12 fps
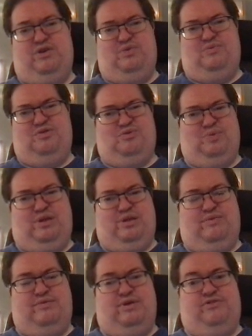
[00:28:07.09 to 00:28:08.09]
inverse will not
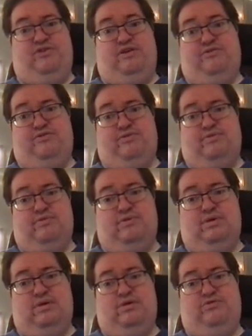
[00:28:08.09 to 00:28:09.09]
even exist.
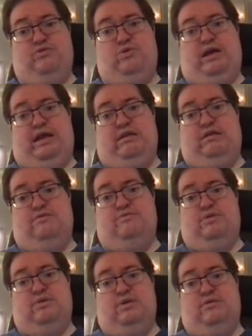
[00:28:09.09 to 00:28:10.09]
So you cannot even